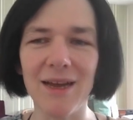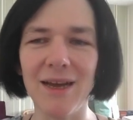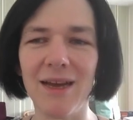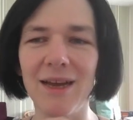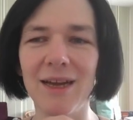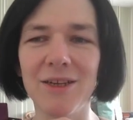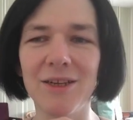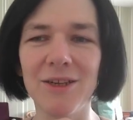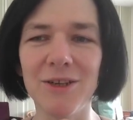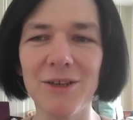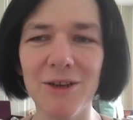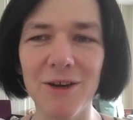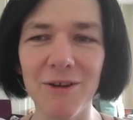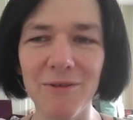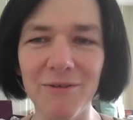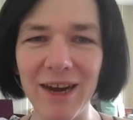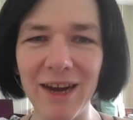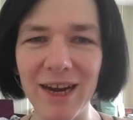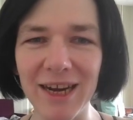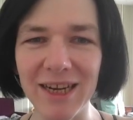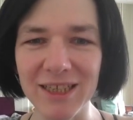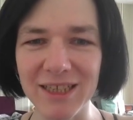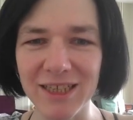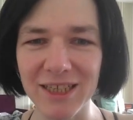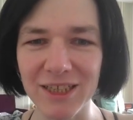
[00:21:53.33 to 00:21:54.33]
I don't know
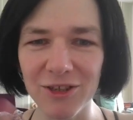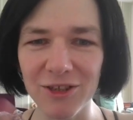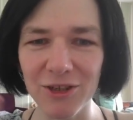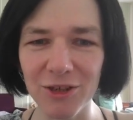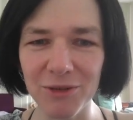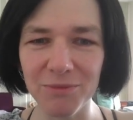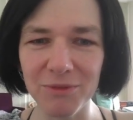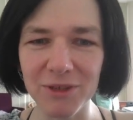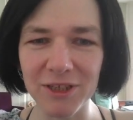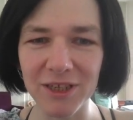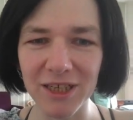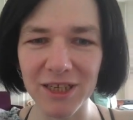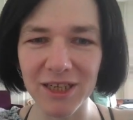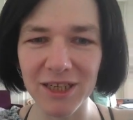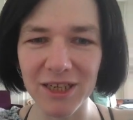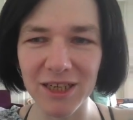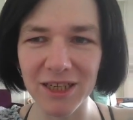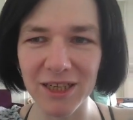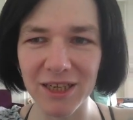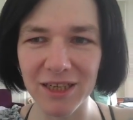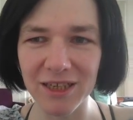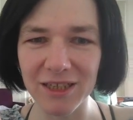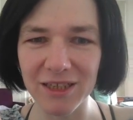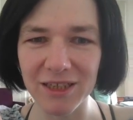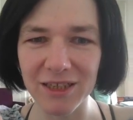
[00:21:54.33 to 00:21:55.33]
why it
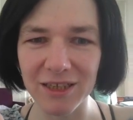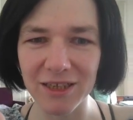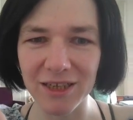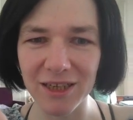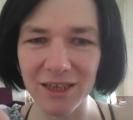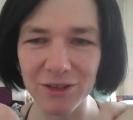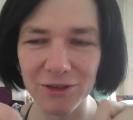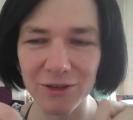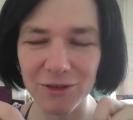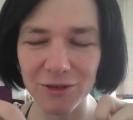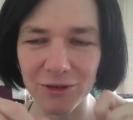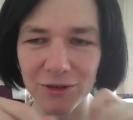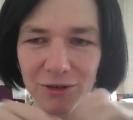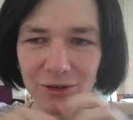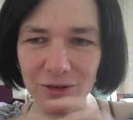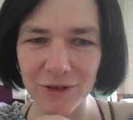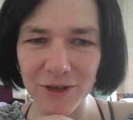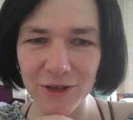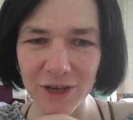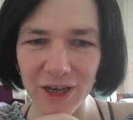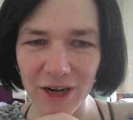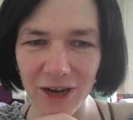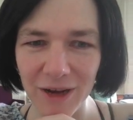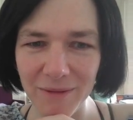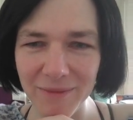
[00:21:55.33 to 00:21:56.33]
adopted into
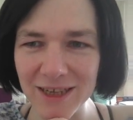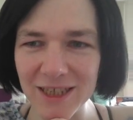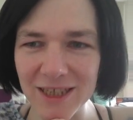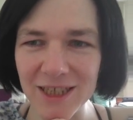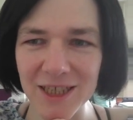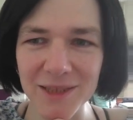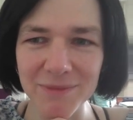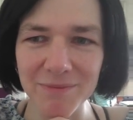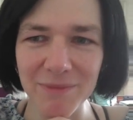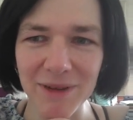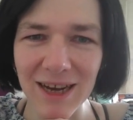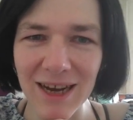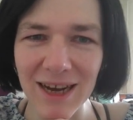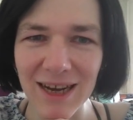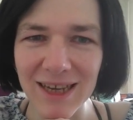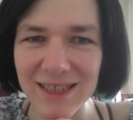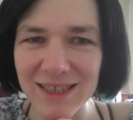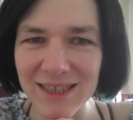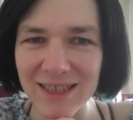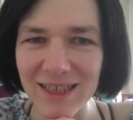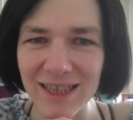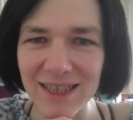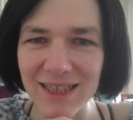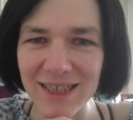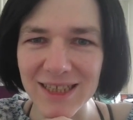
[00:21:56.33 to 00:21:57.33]
kilometers,
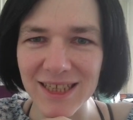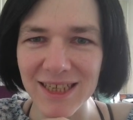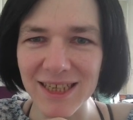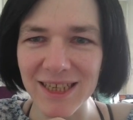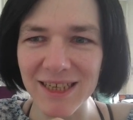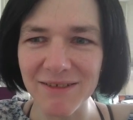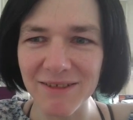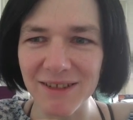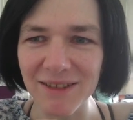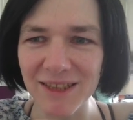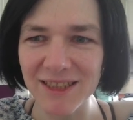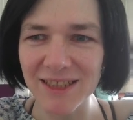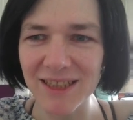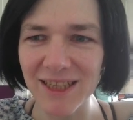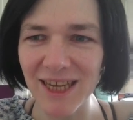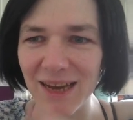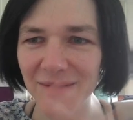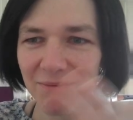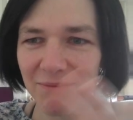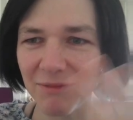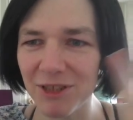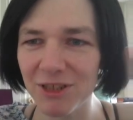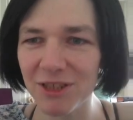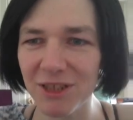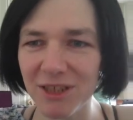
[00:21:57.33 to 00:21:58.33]
because I think this
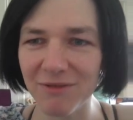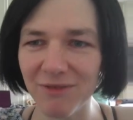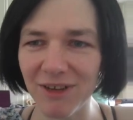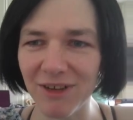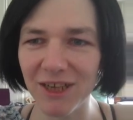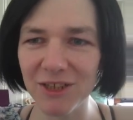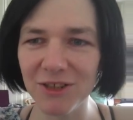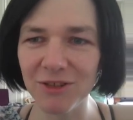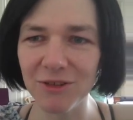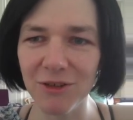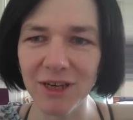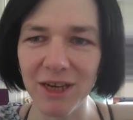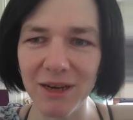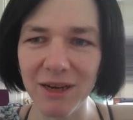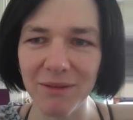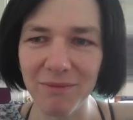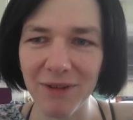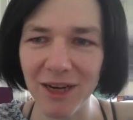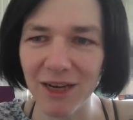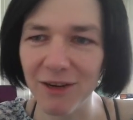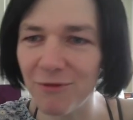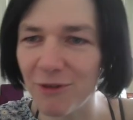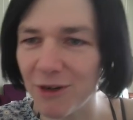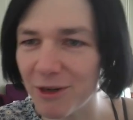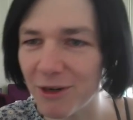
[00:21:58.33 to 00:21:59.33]
game was only
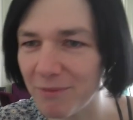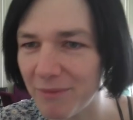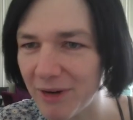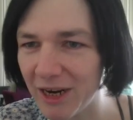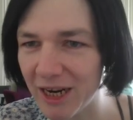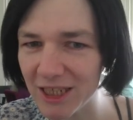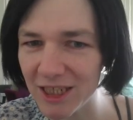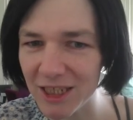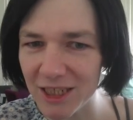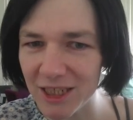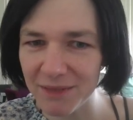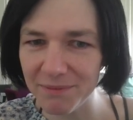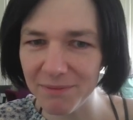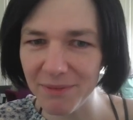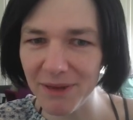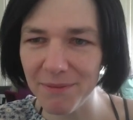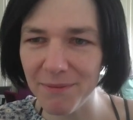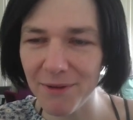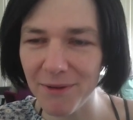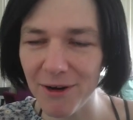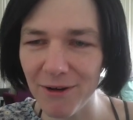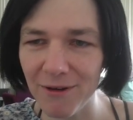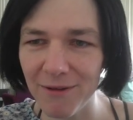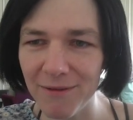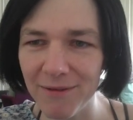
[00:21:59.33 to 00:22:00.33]
made for British
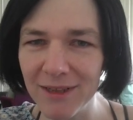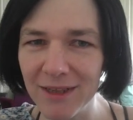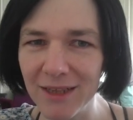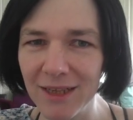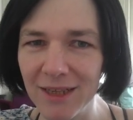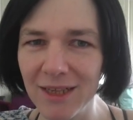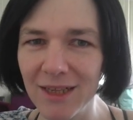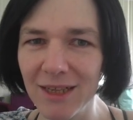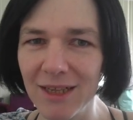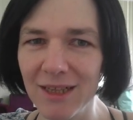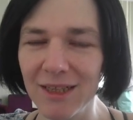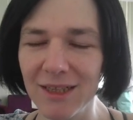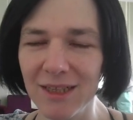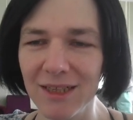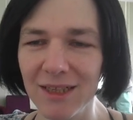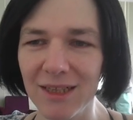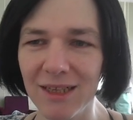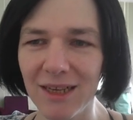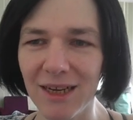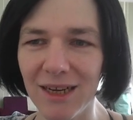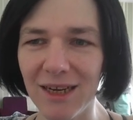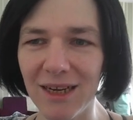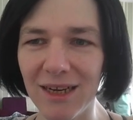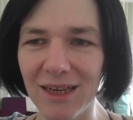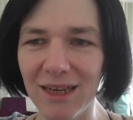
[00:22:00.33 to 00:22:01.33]
people
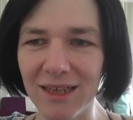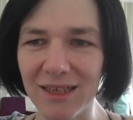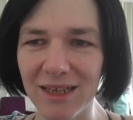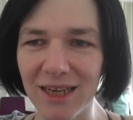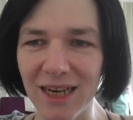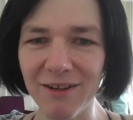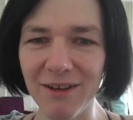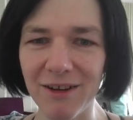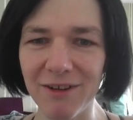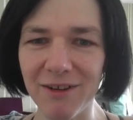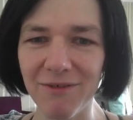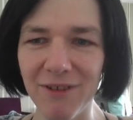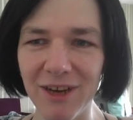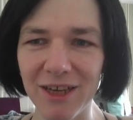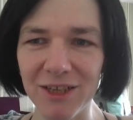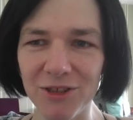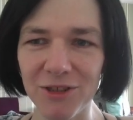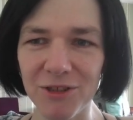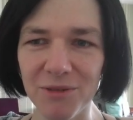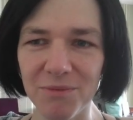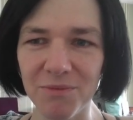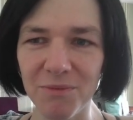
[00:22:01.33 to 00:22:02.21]
and never was